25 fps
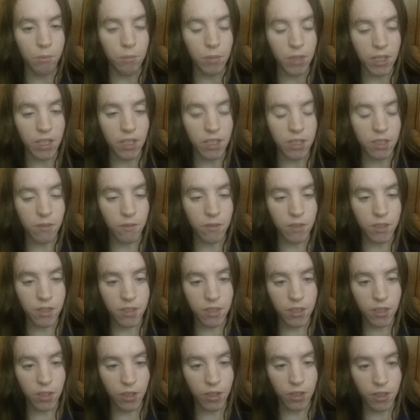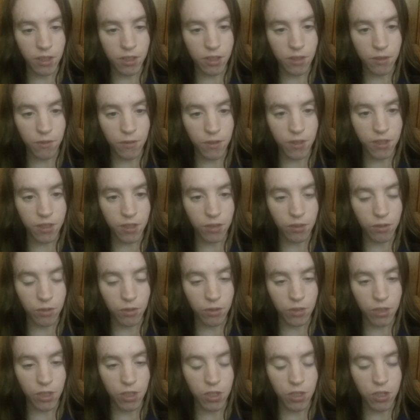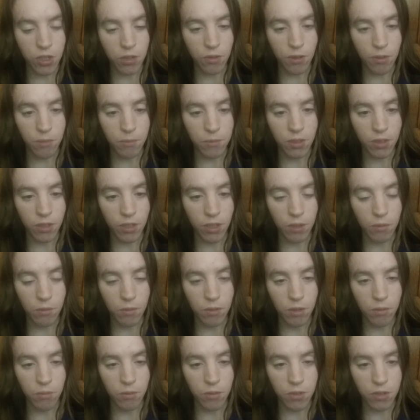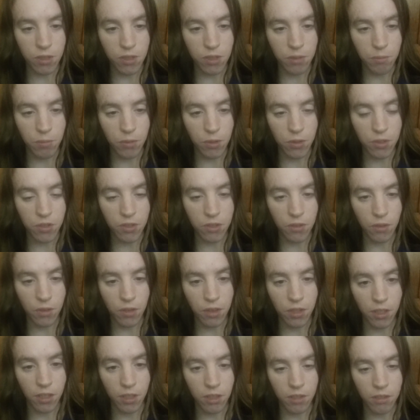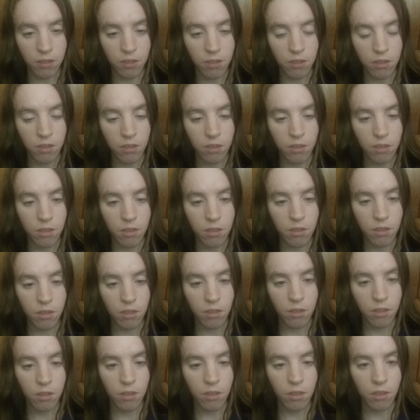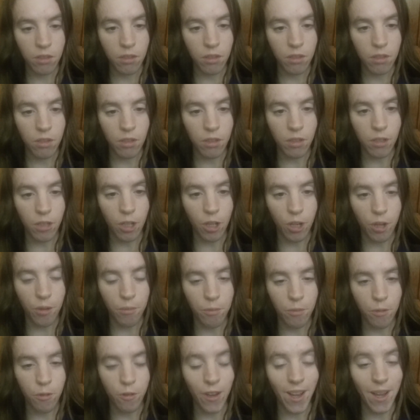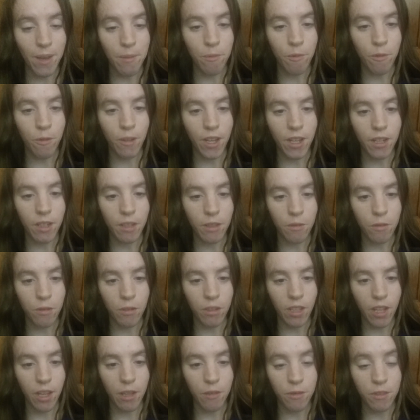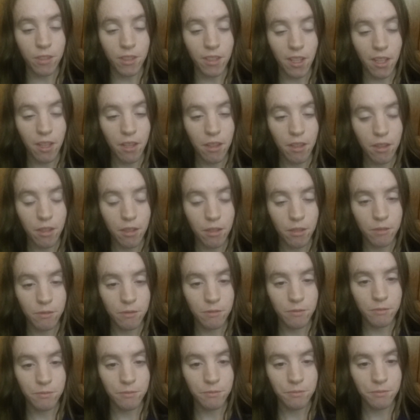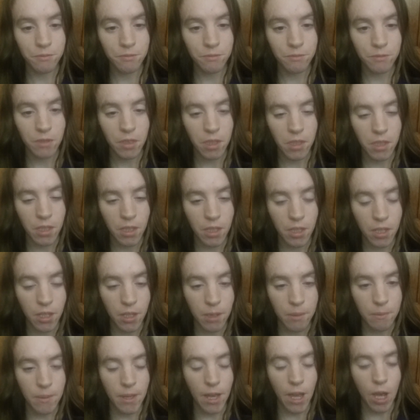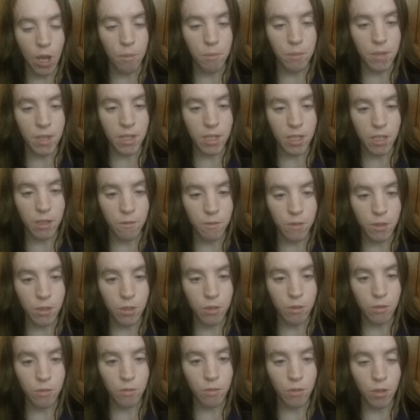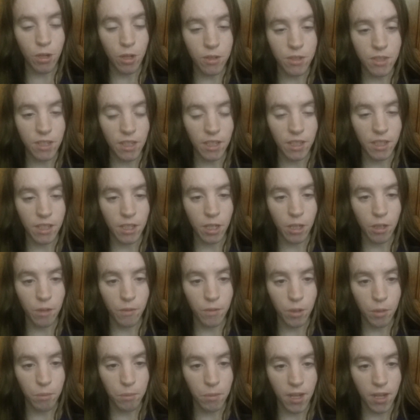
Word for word: because of a serious physical issue I'm dealing with, which is a personal thing. Um, I'm fighting for life and death. How many of you are taking care of your